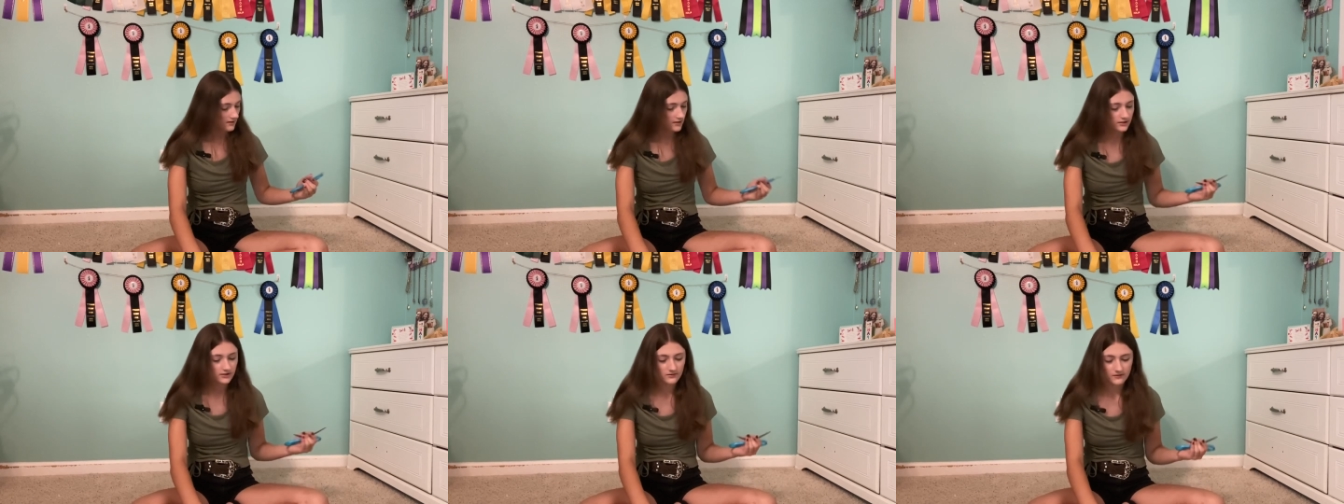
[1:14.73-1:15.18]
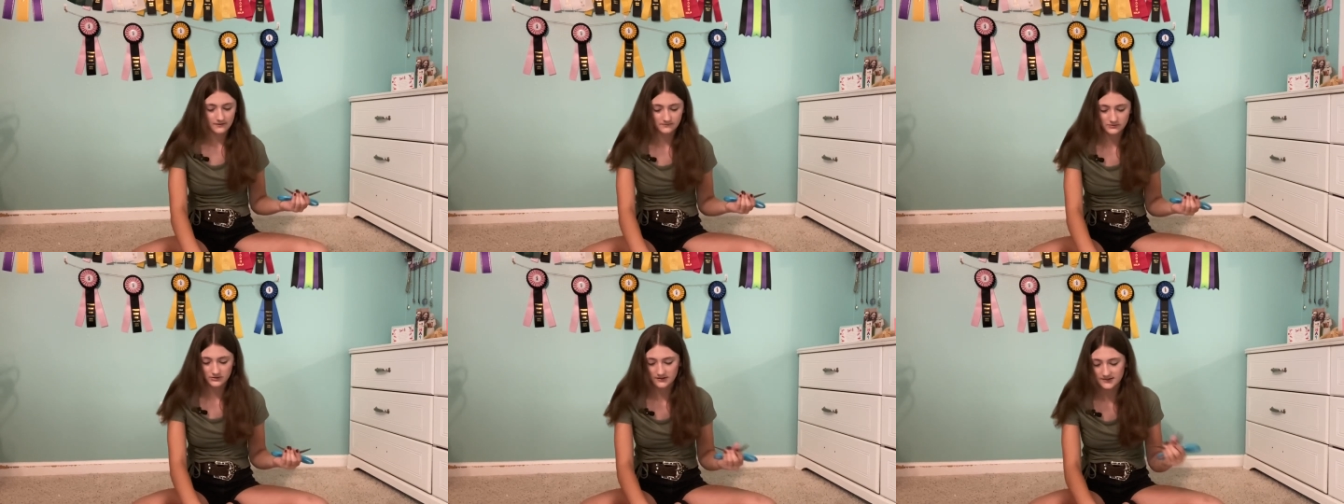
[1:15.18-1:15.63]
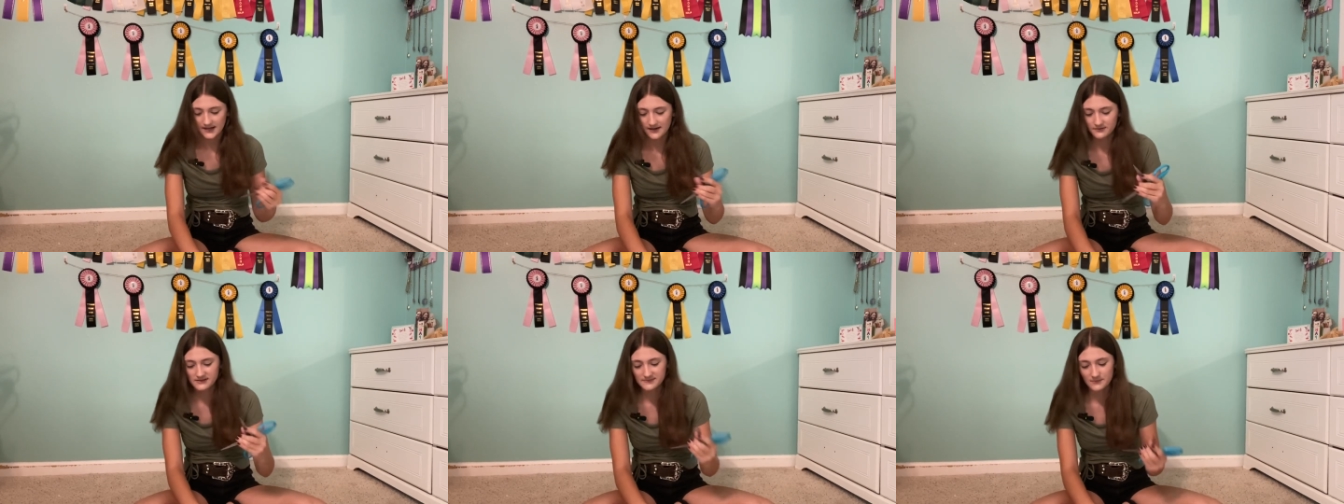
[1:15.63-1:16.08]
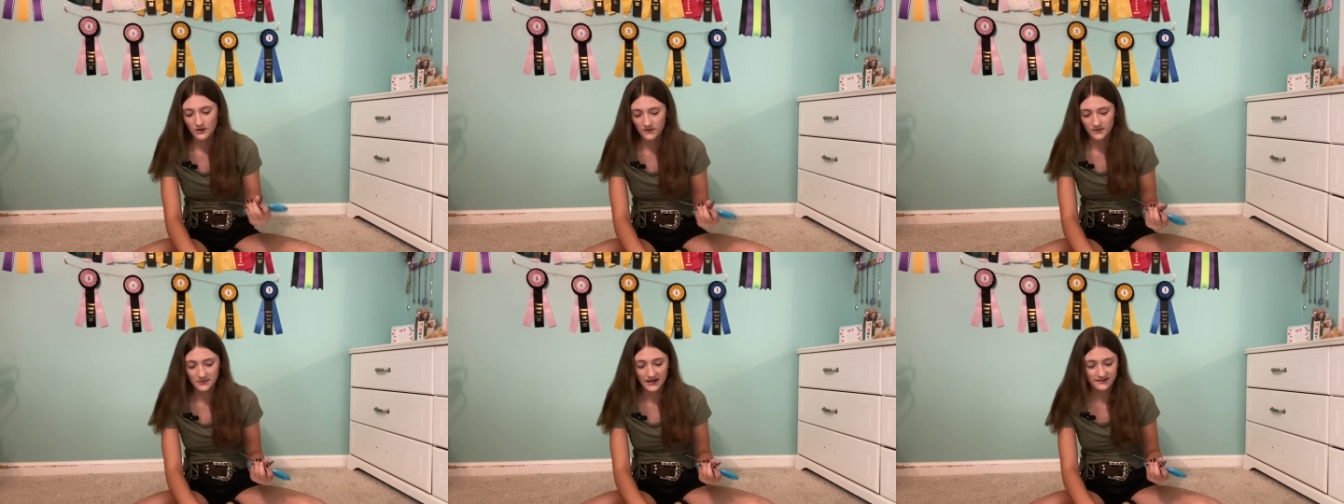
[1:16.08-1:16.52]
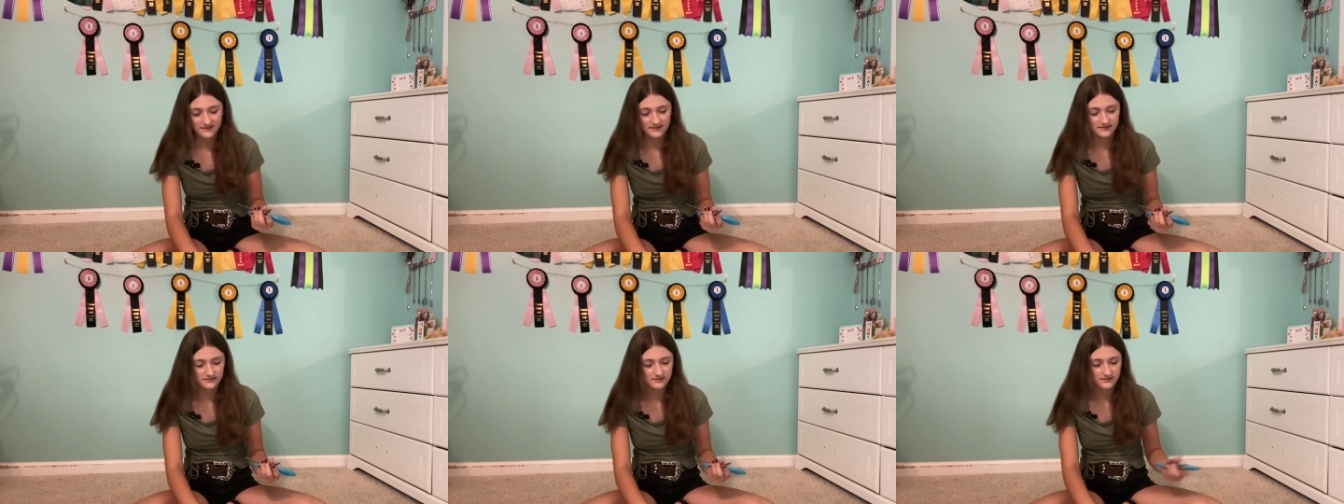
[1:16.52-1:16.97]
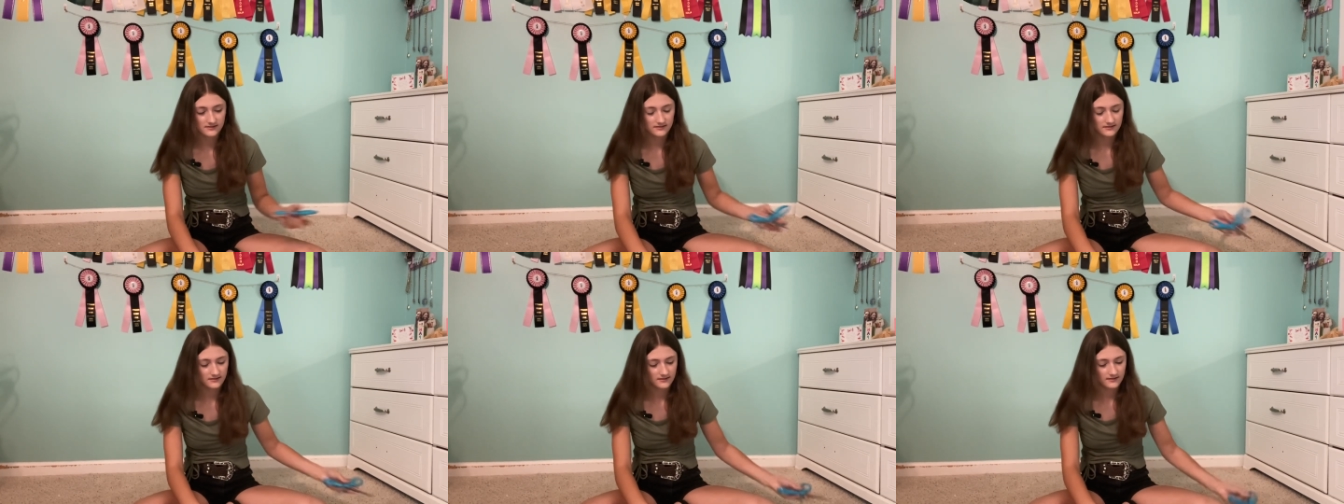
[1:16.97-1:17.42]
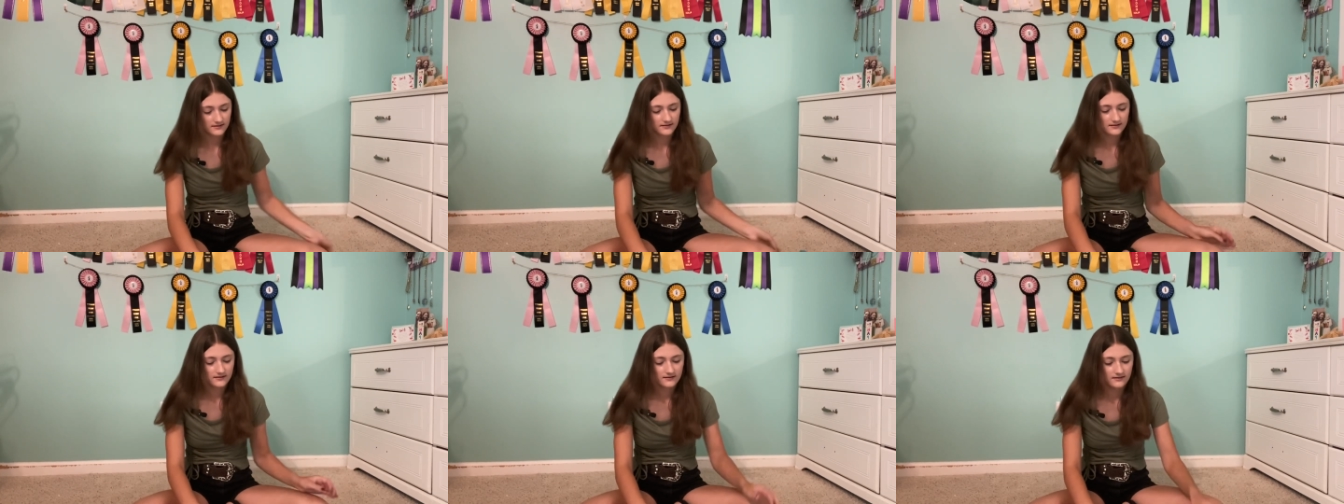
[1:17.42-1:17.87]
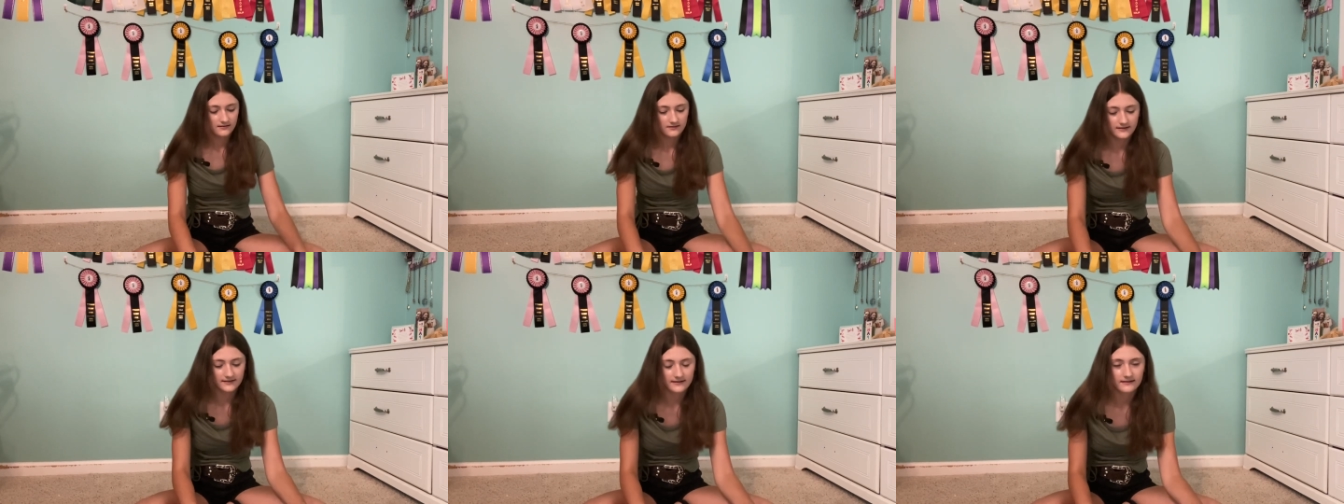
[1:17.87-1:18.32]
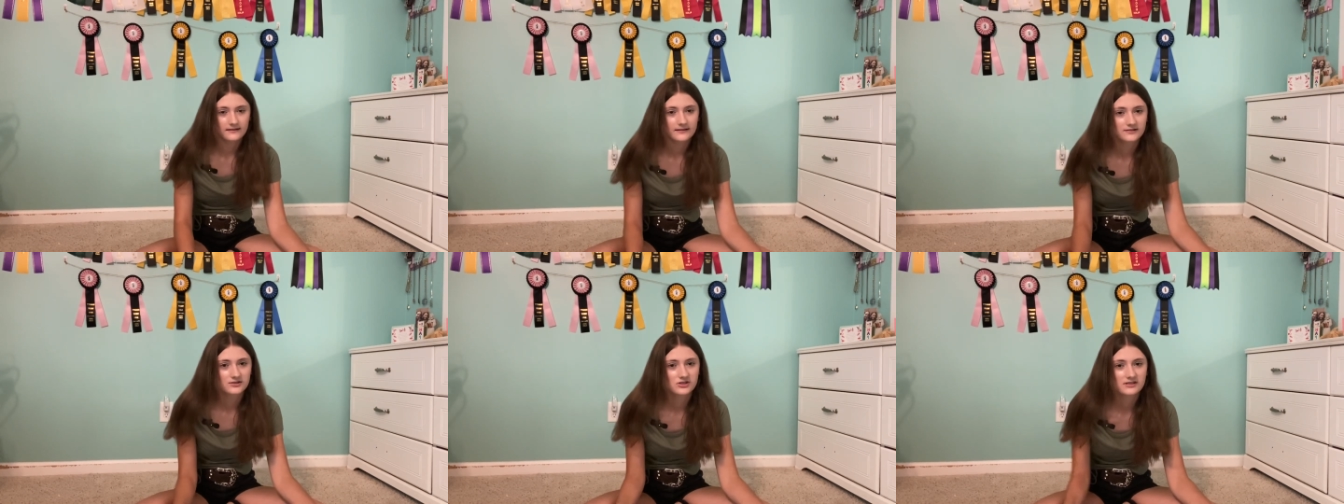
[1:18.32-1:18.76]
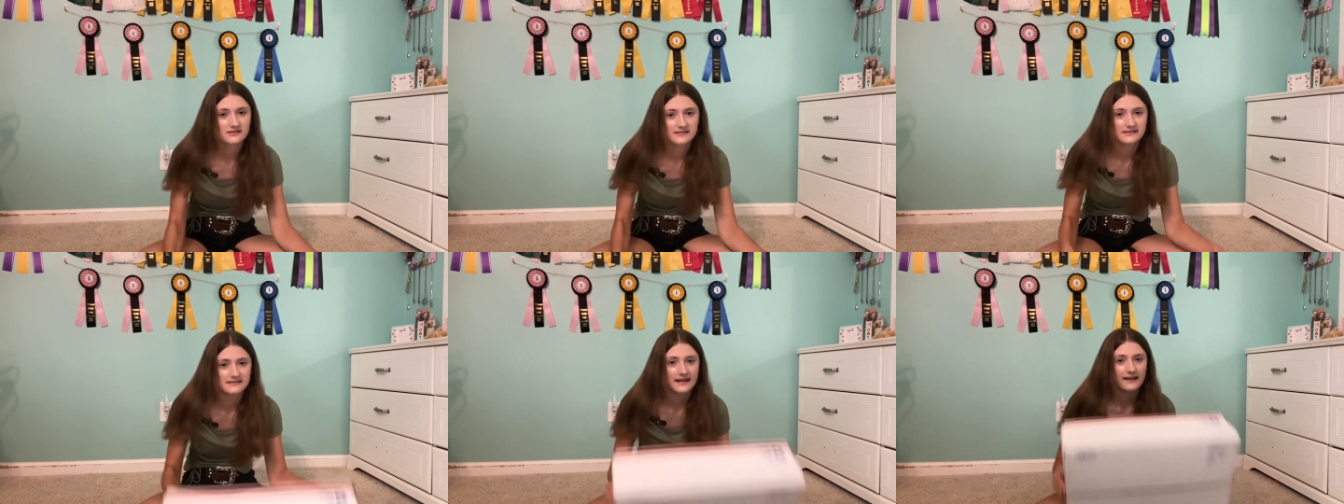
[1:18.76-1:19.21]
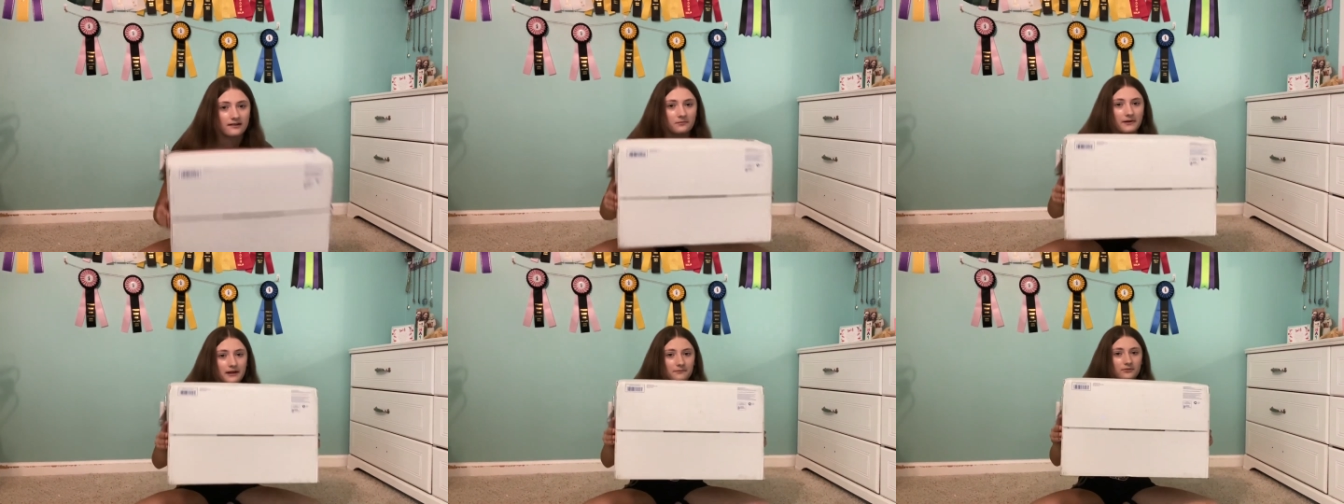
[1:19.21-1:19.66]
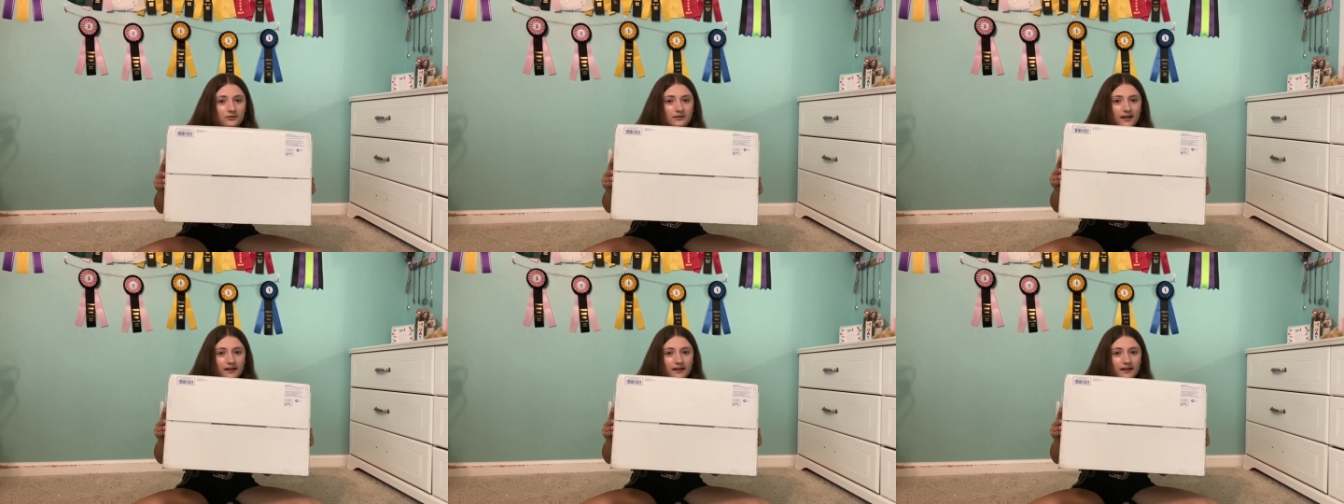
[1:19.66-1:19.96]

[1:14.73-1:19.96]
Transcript: No, I'm shocked at how small the box is. Like, it's just a saddle pad, but look at